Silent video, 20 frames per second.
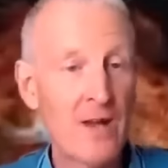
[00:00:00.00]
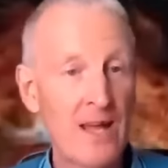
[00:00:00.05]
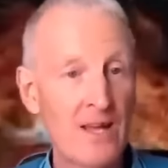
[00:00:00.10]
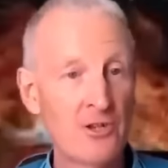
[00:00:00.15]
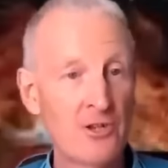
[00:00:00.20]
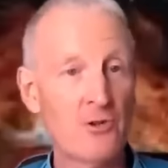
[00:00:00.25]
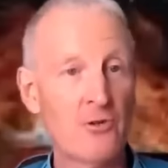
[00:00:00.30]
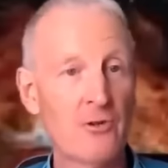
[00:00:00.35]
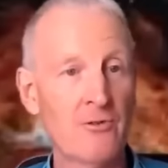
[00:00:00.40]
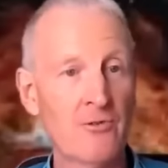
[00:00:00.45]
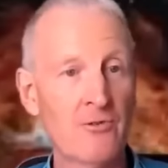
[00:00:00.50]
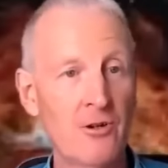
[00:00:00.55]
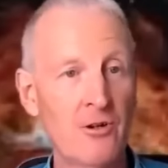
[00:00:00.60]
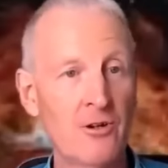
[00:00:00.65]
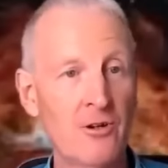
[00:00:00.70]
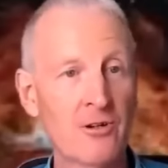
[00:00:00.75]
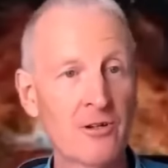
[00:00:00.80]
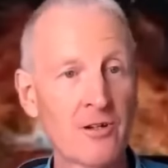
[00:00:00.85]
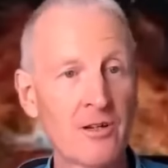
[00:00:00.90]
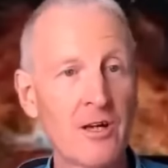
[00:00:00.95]
nature of
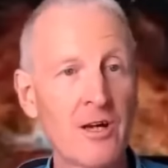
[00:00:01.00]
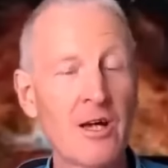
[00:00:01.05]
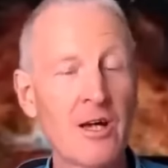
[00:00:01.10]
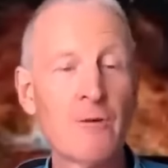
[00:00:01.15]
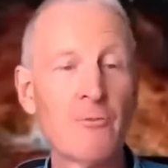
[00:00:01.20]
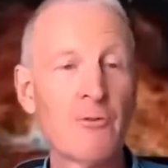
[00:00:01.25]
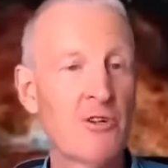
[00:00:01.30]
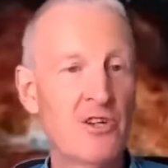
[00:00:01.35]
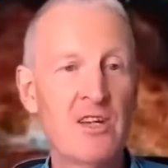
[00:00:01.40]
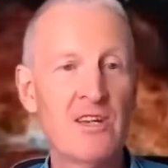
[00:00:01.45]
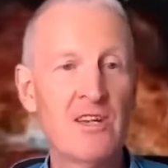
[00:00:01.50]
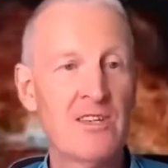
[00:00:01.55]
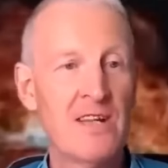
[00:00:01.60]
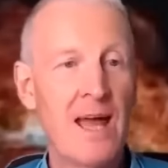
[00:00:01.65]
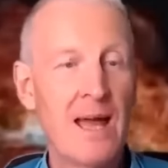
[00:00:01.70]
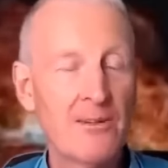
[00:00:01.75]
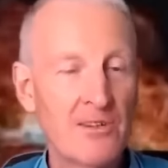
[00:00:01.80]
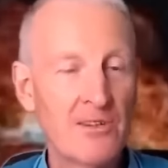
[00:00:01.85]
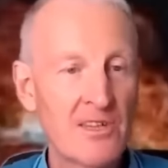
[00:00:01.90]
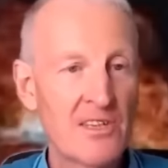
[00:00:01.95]
God, which is
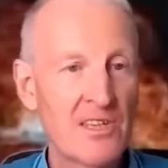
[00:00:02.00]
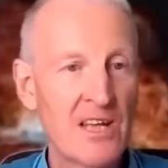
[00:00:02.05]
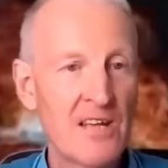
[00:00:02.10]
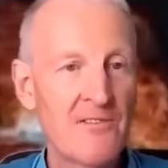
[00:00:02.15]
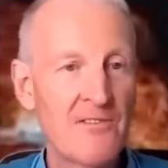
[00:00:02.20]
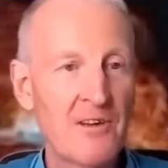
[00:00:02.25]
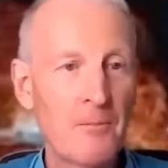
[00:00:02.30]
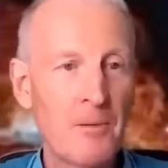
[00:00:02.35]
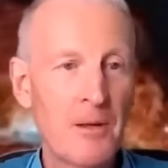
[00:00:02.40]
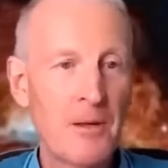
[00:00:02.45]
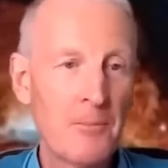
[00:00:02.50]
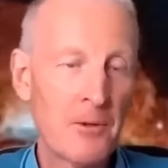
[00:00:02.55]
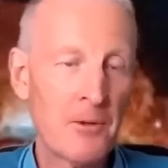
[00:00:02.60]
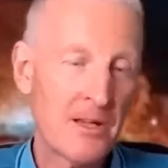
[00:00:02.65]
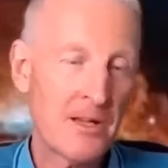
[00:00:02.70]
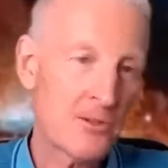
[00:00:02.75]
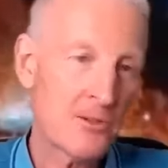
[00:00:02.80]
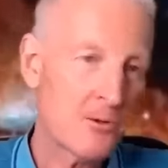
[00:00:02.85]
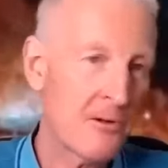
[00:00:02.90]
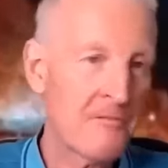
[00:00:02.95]
now deceiving people
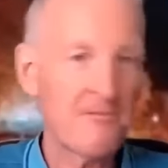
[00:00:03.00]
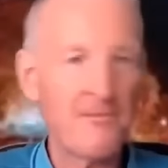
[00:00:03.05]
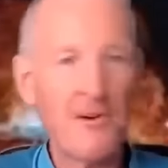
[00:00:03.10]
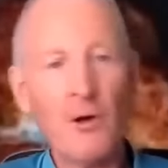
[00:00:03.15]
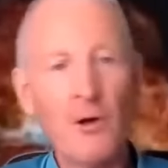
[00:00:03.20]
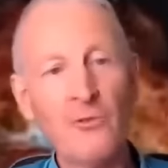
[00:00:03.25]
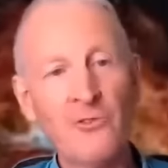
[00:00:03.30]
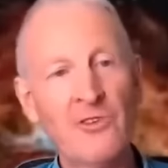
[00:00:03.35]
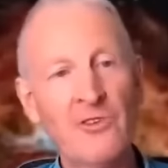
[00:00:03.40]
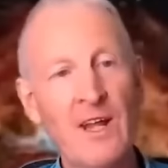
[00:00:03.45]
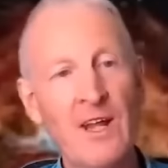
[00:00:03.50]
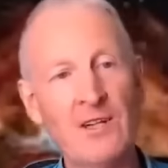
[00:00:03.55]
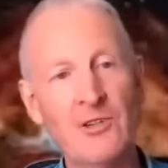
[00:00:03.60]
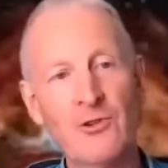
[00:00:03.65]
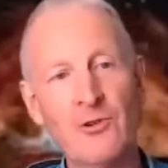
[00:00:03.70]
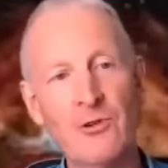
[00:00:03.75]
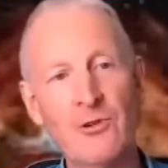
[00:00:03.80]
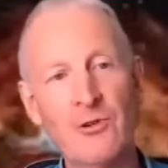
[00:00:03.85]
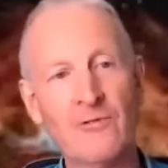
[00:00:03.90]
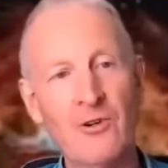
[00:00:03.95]
into a false
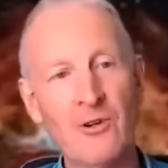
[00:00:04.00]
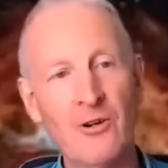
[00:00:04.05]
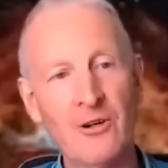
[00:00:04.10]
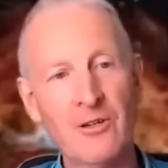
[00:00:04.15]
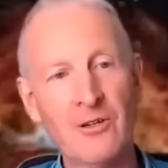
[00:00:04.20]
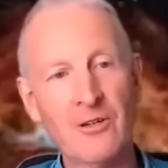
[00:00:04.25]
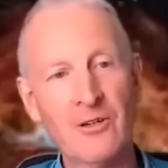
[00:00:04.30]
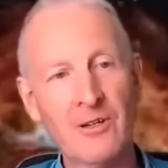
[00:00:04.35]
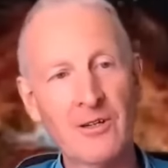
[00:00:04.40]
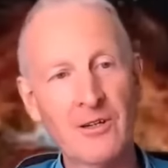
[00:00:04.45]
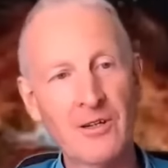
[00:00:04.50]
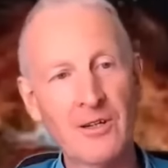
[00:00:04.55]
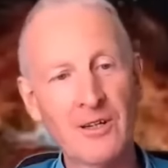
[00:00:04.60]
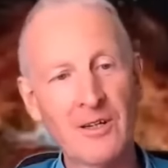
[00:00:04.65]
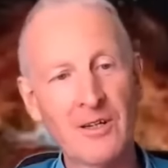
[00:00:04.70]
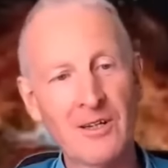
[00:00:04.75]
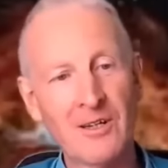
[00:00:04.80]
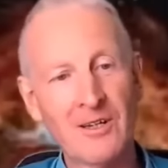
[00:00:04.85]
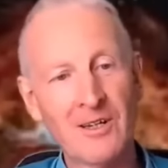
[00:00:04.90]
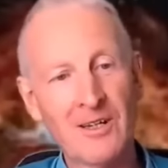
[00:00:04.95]
nature of God
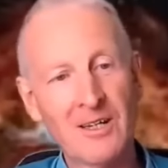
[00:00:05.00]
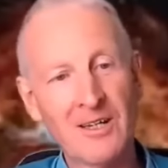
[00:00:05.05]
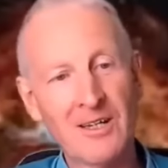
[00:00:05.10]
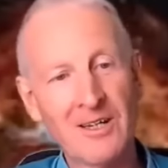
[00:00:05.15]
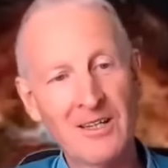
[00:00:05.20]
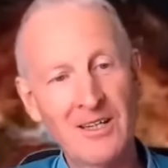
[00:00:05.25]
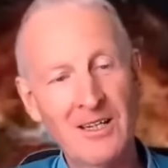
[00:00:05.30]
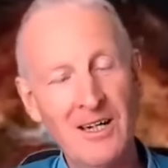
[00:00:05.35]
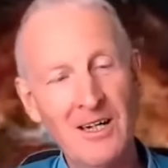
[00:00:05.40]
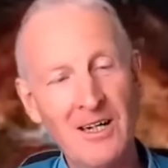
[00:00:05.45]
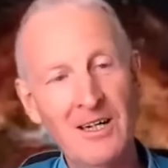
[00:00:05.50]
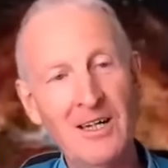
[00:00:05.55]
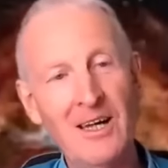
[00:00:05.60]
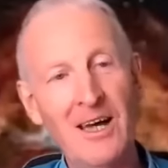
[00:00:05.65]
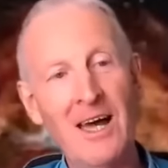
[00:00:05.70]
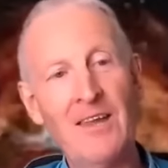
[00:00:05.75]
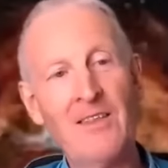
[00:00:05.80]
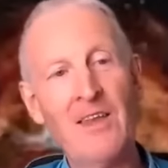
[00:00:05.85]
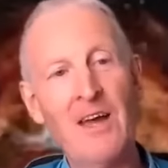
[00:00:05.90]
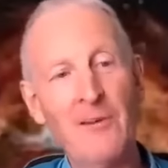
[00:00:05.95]
you know,
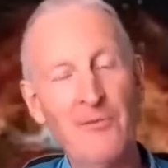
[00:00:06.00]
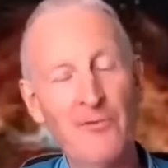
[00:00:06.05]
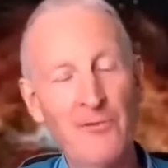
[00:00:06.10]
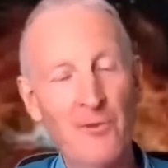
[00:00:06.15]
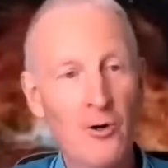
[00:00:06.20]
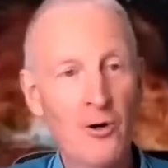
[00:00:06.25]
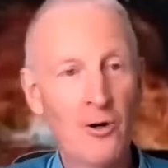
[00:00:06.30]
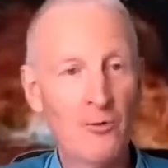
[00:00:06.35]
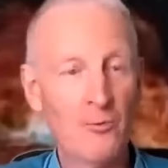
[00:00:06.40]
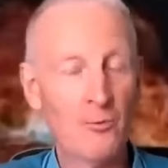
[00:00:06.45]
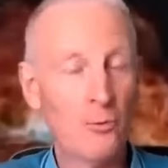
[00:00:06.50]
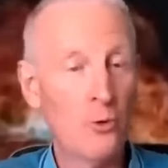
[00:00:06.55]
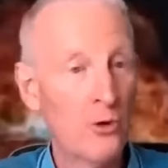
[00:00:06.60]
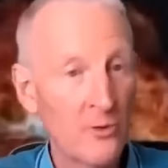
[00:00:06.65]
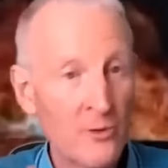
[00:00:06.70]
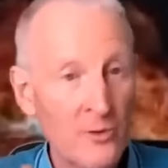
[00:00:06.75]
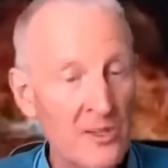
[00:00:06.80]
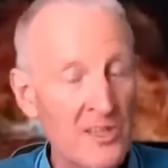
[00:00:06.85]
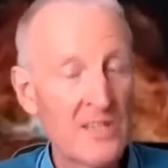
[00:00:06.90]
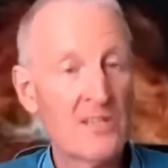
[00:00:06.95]
and therefore, what
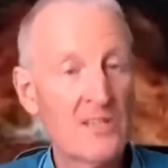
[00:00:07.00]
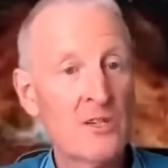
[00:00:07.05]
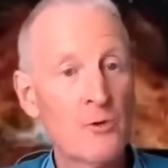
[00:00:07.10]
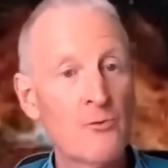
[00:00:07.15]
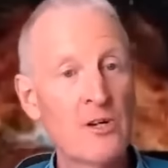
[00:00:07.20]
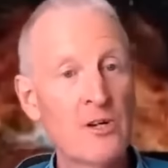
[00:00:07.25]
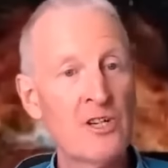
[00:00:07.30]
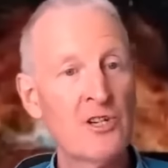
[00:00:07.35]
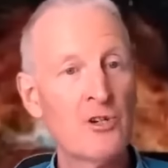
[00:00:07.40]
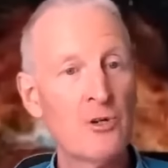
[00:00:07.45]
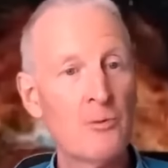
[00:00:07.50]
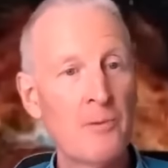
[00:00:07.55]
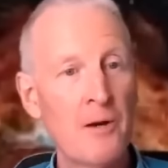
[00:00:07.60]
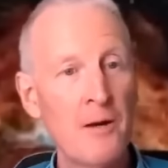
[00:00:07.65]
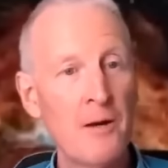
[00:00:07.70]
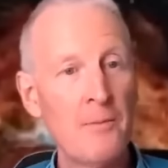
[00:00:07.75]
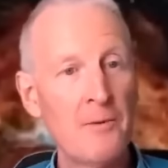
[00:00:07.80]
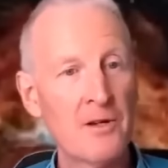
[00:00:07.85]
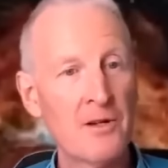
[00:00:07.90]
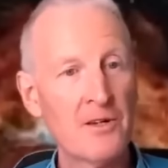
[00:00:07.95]
was its original
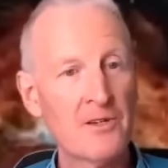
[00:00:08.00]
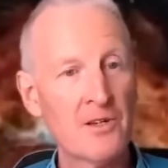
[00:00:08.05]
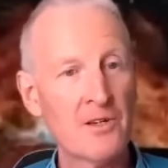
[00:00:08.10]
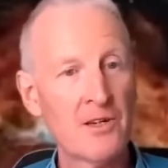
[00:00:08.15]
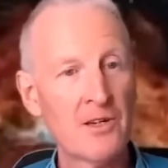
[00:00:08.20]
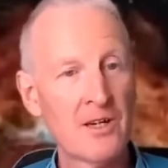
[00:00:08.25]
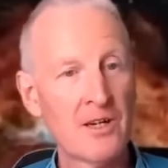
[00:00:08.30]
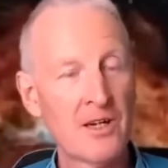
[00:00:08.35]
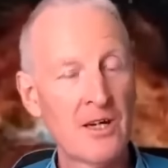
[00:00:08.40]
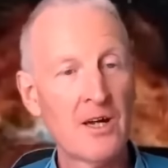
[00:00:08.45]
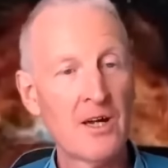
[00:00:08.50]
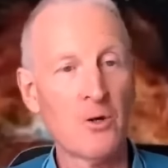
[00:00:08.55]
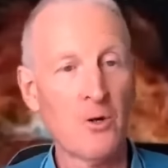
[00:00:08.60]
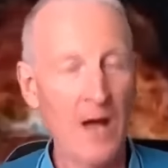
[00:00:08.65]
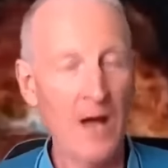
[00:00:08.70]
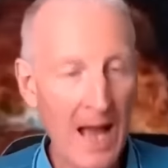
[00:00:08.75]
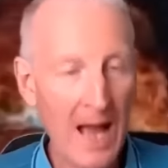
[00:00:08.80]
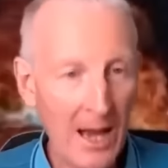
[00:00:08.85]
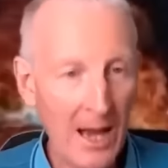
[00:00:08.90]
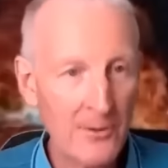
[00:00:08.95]
purpose?
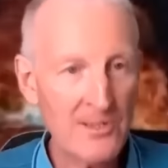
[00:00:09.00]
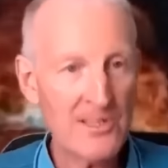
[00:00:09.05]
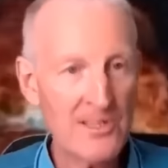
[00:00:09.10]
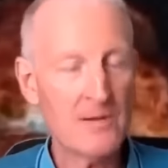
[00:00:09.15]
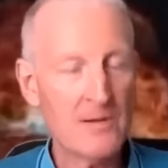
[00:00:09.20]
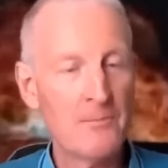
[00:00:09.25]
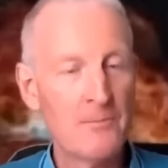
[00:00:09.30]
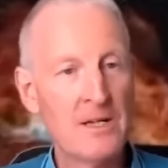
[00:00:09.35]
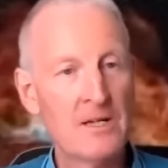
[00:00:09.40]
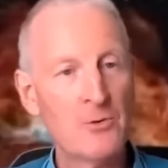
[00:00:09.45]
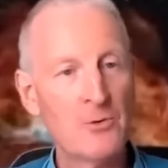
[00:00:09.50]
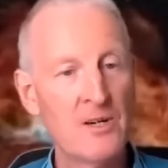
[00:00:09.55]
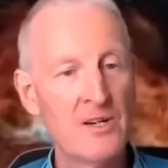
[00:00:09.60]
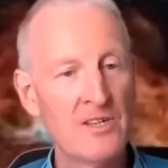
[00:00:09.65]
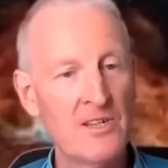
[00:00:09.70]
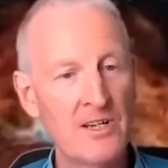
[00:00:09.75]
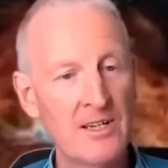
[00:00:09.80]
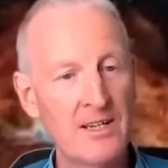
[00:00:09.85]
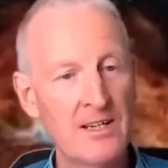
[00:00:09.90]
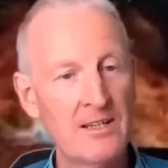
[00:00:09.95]
How has it been
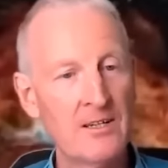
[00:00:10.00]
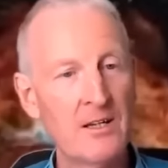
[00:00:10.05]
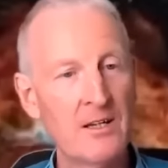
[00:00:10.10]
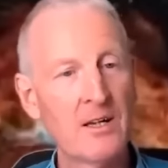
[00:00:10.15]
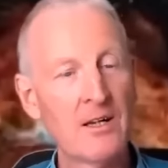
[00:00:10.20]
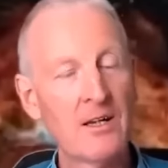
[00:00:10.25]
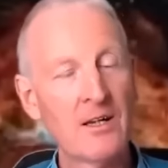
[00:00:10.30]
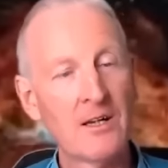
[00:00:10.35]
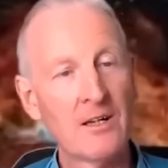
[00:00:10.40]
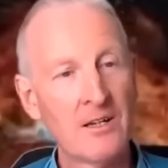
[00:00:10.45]
twisted and